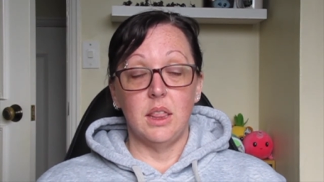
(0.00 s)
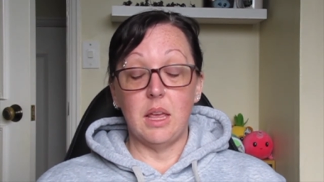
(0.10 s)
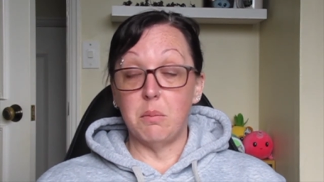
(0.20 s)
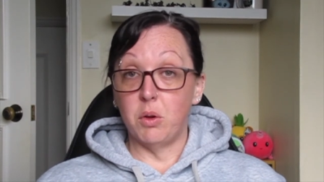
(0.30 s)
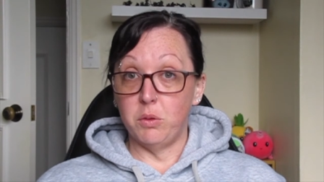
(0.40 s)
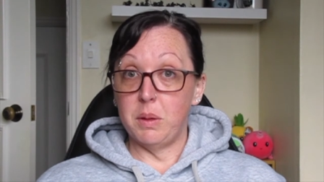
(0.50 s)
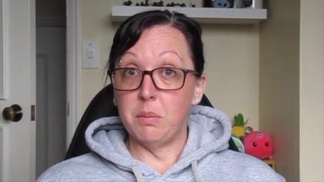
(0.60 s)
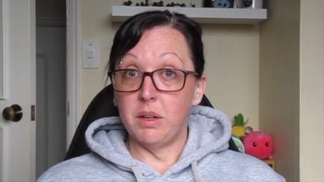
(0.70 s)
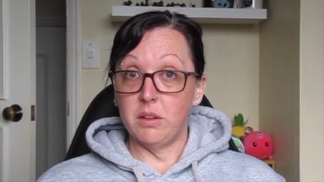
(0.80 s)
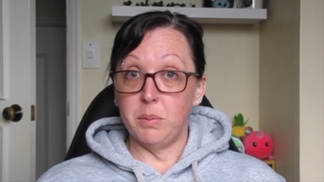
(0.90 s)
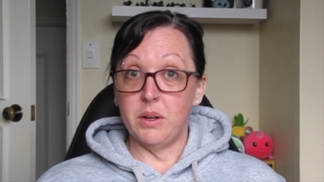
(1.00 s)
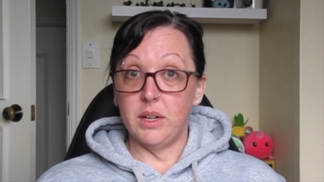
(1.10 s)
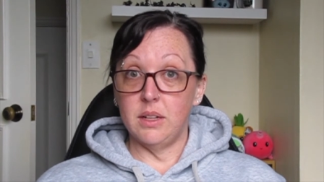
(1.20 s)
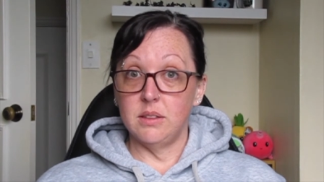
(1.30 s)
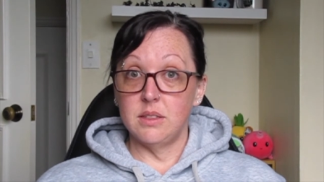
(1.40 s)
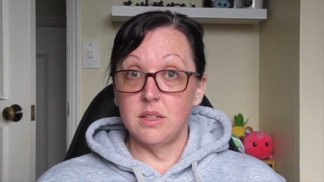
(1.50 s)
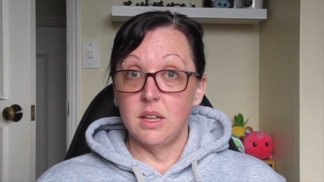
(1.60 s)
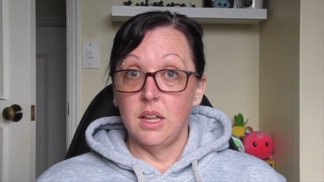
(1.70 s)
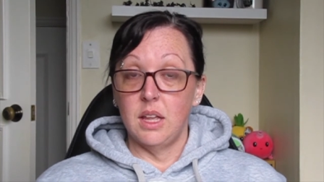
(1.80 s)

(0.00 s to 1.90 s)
that most people experience.